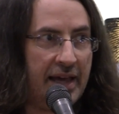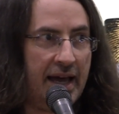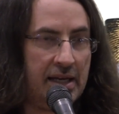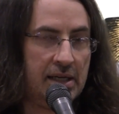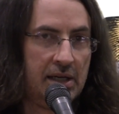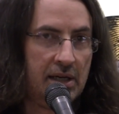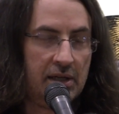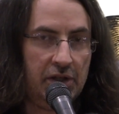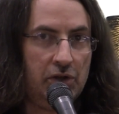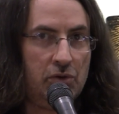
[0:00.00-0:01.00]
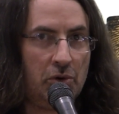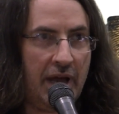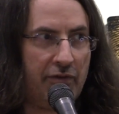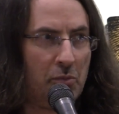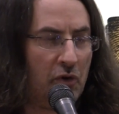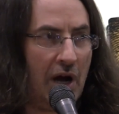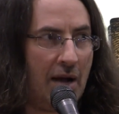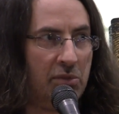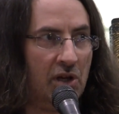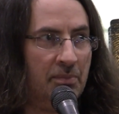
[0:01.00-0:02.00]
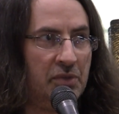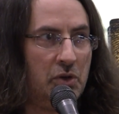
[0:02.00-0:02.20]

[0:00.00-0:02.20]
that, you don't have a problem.